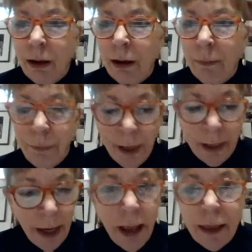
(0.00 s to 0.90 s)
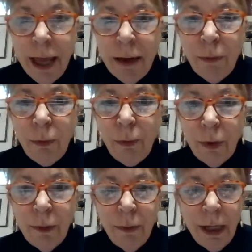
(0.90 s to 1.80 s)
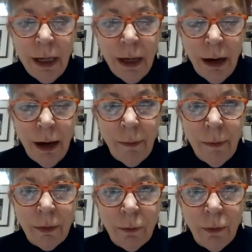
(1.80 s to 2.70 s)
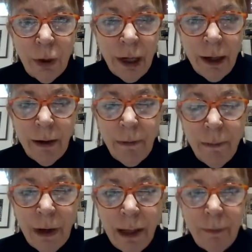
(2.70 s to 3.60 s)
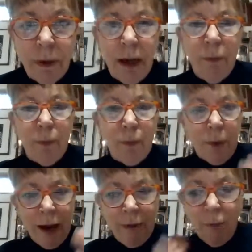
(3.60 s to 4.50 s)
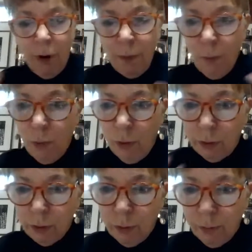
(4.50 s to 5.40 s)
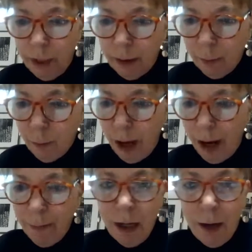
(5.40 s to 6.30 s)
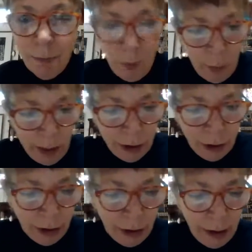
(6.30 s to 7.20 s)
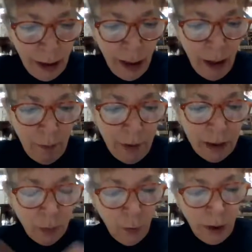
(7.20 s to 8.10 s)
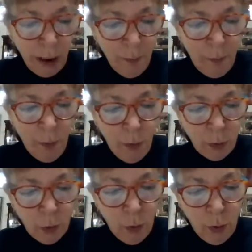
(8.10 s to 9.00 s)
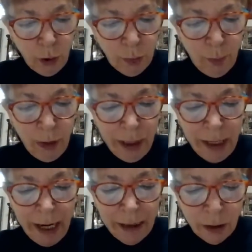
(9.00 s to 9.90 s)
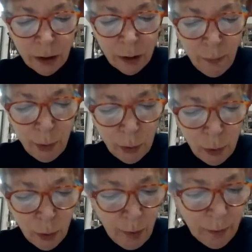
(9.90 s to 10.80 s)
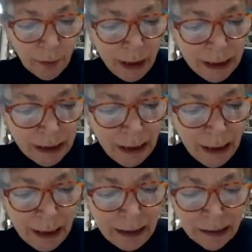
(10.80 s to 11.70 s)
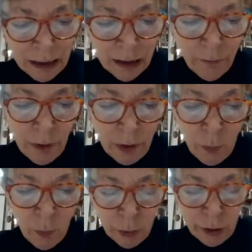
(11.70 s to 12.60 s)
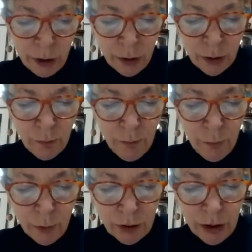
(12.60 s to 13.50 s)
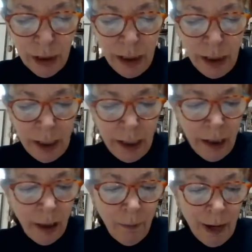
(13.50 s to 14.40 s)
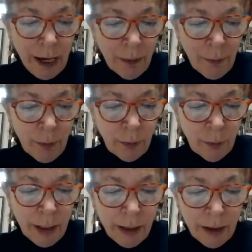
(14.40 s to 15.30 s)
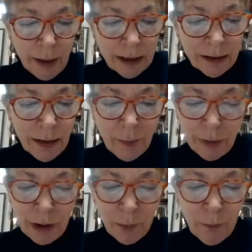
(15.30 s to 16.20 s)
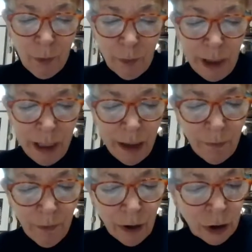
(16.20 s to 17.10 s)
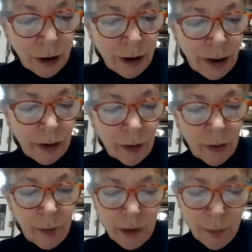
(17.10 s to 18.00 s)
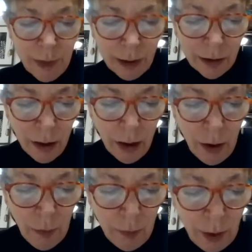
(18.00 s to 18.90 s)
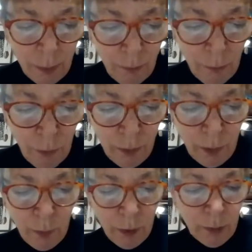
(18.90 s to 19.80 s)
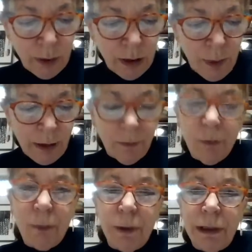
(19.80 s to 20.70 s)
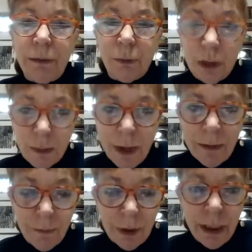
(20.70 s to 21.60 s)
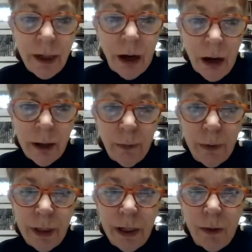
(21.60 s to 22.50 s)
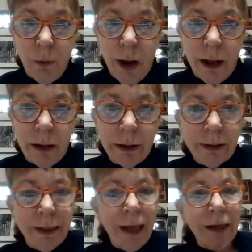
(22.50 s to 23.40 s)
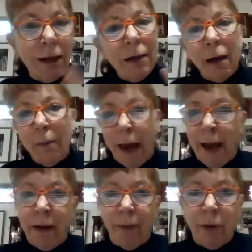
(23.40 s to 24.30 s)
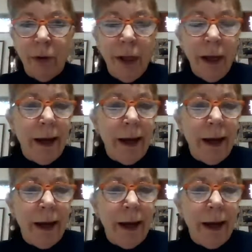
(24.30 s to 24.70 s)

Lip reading: But that will bring me, Flora, I have one more sort of like wrapping up question, but is working towards putting an end to discriminatory policing and excessive unwarranted use of force incompatible with recognizing that police perform a needed function and can earn respect when they perform their work respectfully, honorably, and well? Is that incompatible?